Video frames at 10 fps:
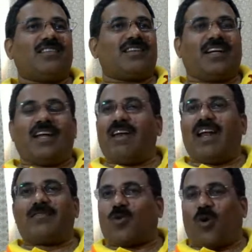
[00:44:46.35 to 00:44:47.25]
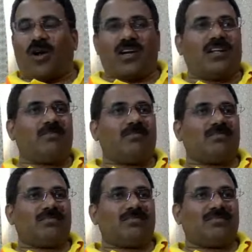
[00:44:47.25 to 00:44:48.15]
The devil had cornered him.
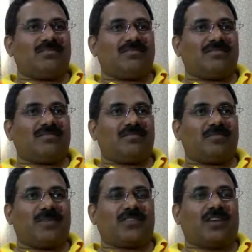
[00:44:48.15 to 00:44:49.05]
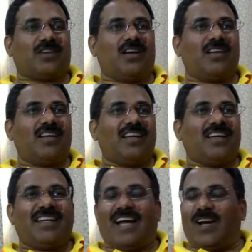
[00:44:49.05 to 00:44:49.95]
Praise God.
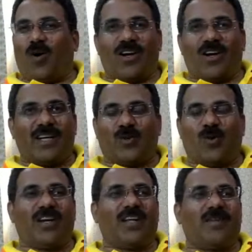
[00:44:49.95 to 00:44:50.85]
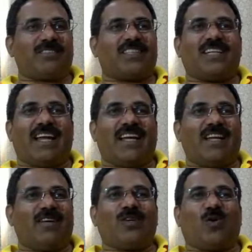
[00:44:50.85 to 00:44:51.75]
He had already told him, see,
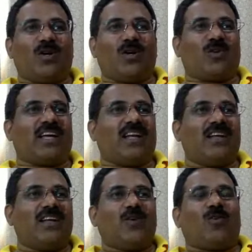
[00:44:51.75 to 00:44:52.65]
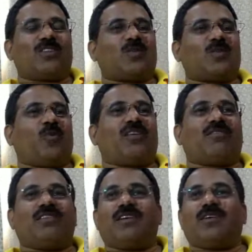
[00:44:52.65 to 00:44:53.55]
anyway, you're going to hell. What's the point
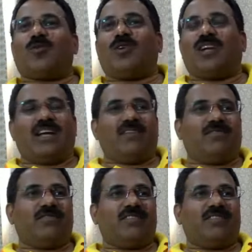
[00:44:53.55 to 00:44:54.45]
of living a good life?